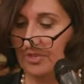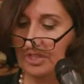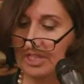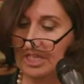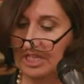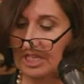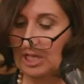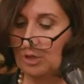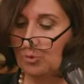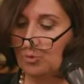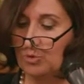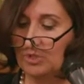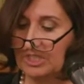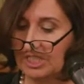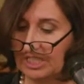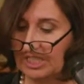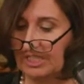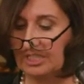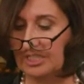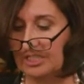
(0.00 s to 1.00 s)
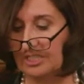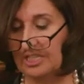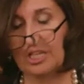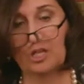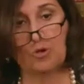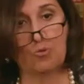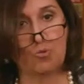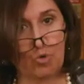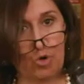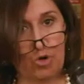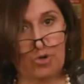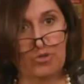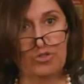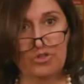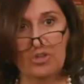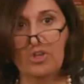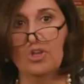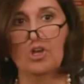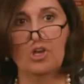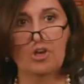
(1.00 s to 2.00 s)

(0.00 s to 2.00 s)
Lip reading: the equal dignity and worth